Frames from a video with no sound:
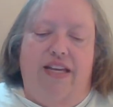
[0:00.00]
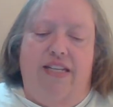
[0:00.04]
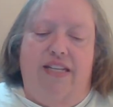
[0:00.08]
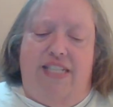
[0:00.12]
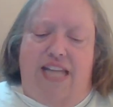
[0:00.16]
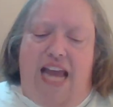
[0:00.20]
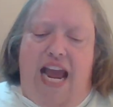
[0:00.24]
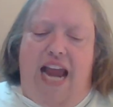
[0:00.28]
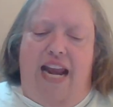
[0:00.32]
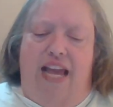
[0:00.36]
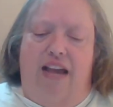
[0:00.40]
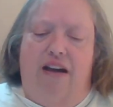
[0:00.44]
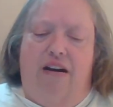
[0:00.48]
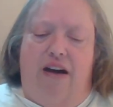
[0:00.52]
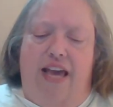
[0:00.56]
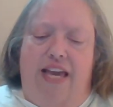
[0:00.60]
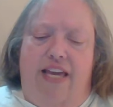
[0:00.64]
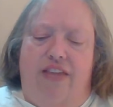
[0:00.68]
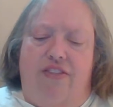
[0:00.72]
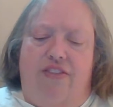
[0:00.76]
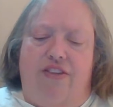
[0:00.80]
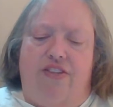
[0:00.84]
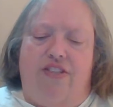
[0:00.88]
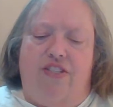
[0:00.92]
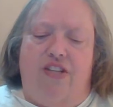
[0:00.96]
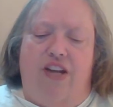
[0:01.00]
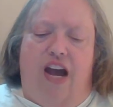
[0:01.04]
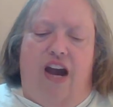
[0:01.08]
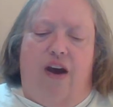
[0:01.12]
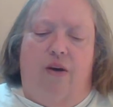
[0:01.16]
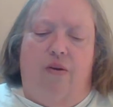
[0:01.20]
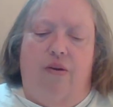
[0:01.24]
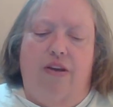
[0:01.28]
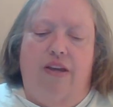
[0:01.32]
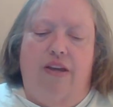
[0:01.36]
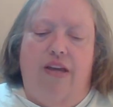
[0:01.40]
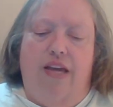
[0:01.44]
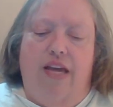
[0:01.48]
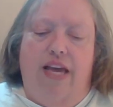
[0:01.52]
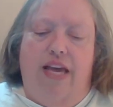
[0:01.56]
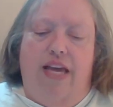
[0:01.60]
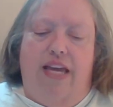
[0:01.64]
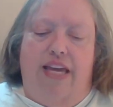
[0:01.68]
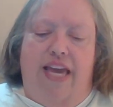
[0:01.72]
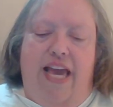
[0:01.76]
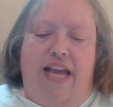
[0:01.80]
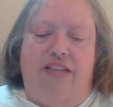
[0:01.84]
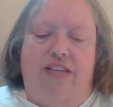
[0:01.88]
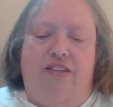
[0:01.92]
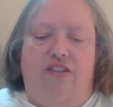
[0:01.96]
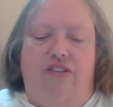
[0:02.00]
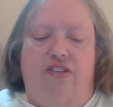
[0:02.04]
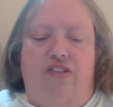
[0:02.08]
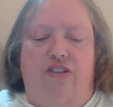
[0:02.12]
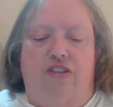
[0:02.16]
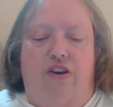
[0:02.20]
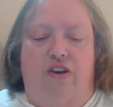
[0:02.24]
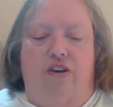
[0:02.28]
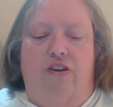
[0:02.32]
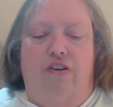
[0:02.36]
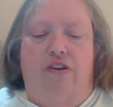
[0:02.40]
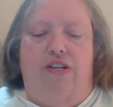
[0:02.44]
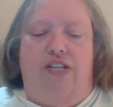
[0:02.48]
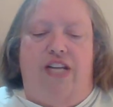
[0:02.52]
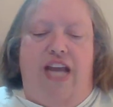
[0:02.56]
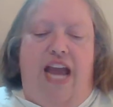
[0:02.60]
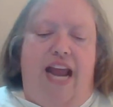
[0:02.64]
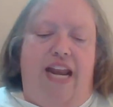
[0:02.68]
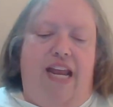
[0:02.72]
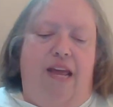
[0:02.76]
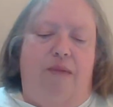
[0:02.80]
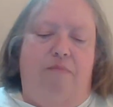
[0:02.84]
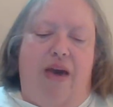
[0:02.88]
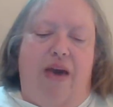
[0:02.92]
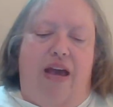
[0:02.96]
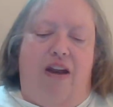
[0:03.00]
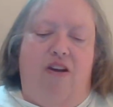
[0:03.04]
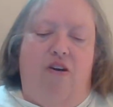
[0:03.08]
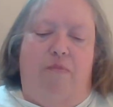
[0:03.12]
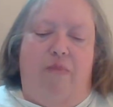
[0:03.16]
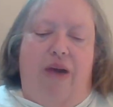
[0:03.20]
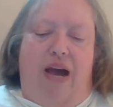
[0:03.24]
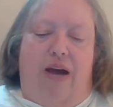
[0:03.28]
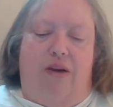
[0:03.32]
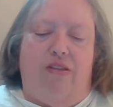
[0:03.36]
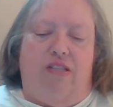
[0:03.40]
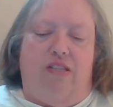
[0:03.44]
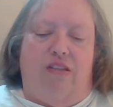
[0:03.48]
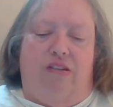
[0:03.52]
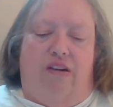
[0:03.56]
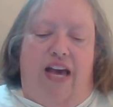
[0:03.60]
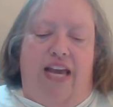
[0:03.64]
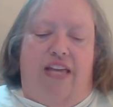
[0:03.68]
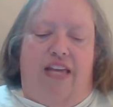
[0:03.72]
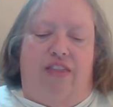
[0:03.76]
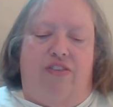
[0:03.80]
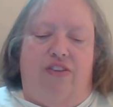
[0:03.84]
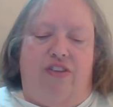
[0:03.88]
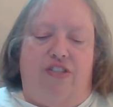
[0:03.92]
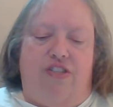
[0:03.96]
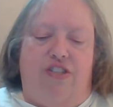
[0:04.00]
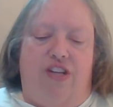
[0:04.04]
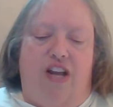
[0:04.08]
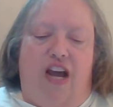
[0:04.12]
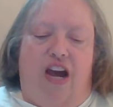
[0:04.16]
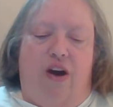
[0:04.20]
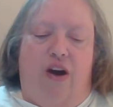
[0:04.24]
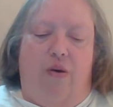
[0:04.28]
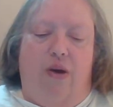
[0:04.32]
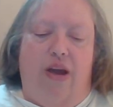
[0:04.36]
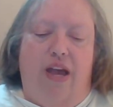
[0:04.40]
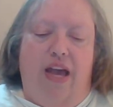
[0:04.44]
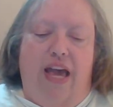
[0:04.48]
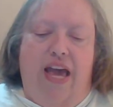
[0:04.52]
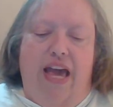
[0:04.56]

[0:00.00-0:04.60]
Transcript: Danny liked the snow. Yes, sir, Danny Meadow Mouse liked the snow.